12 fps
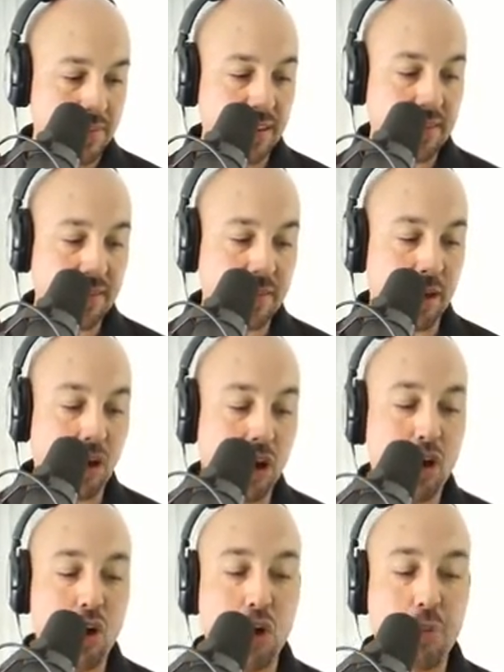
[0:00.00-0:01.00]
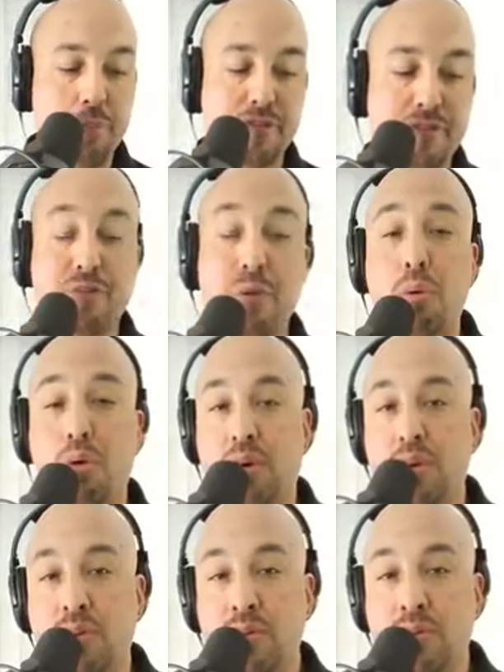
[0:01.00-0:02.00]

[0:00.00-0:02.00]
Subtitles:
This is all before